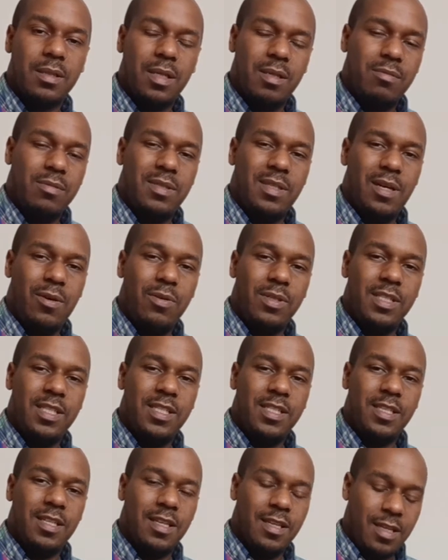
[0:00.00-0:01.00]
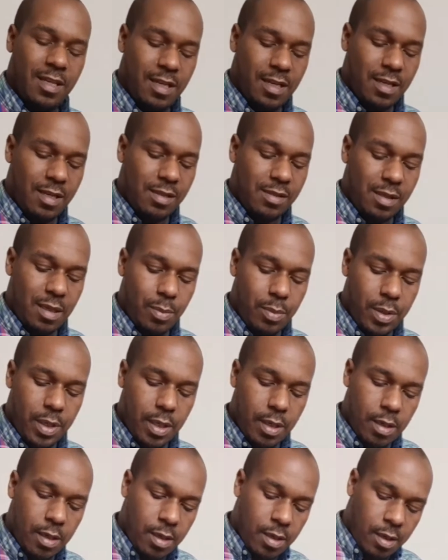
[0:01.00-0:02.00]
That was easy. Not bad.
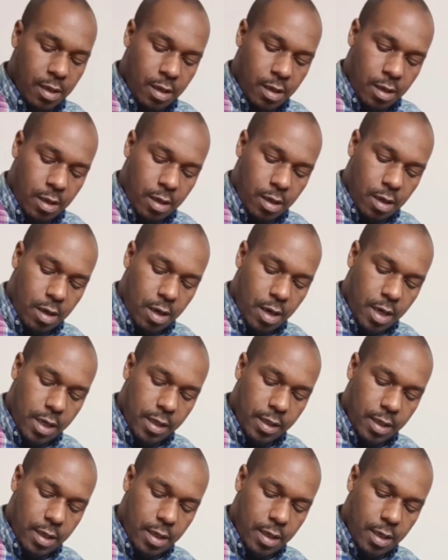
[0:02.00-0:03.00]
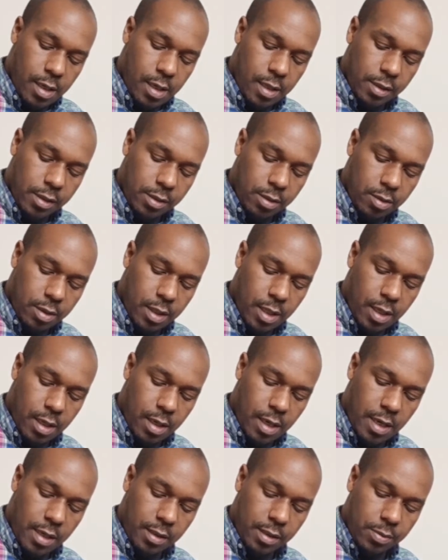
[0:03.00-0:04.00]
All right. So yeah,
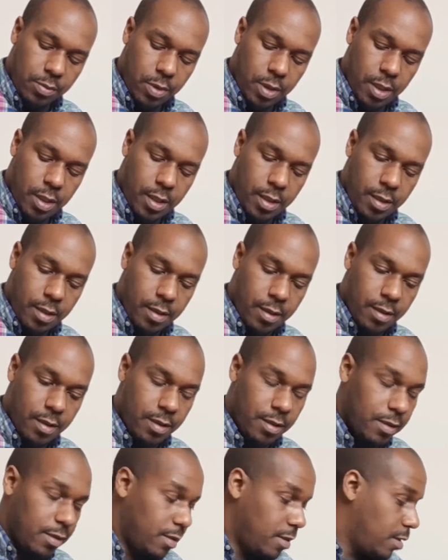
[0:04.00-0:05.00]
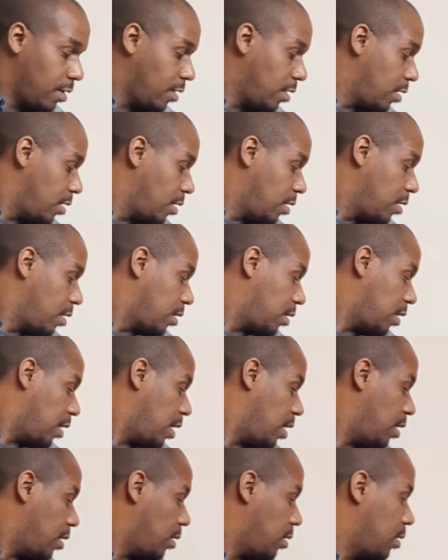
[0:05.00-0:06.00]
last one.
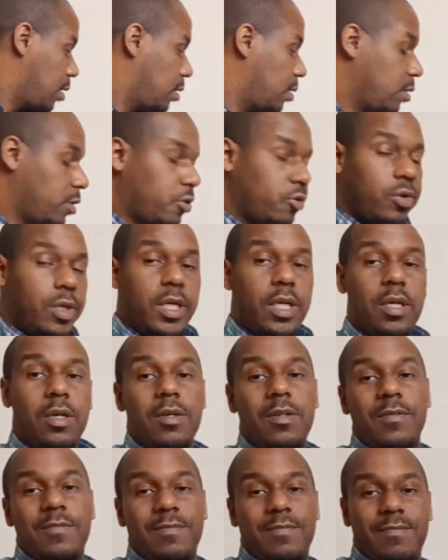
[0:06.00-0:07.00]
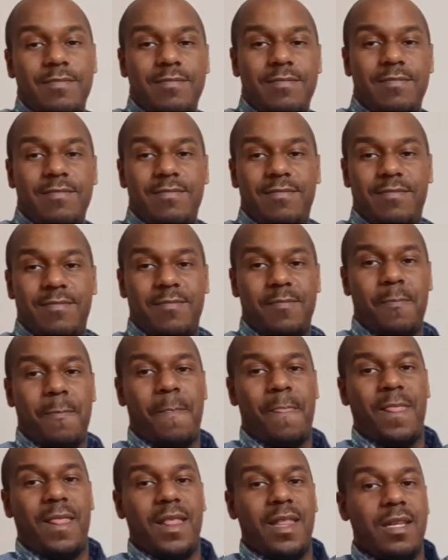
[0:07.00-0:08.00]
Okay, get the drill.
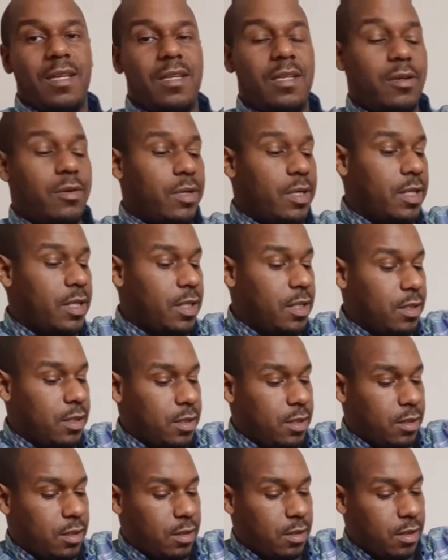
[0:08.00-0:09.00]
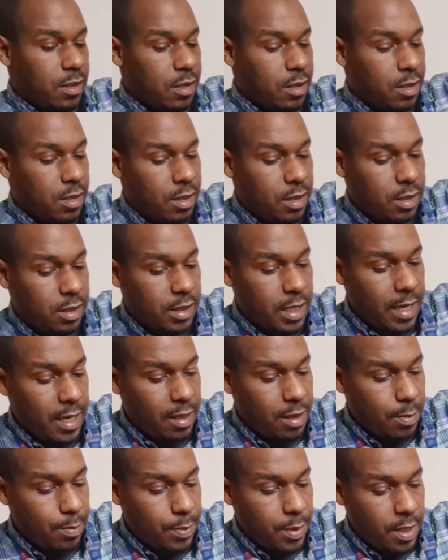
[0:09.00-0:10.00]
Here it is. Tighten
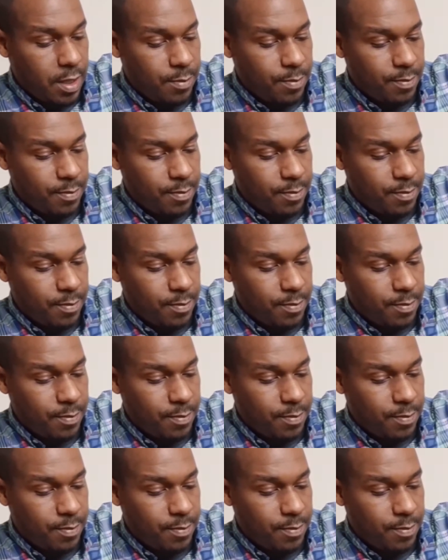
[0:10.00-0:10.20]
them up.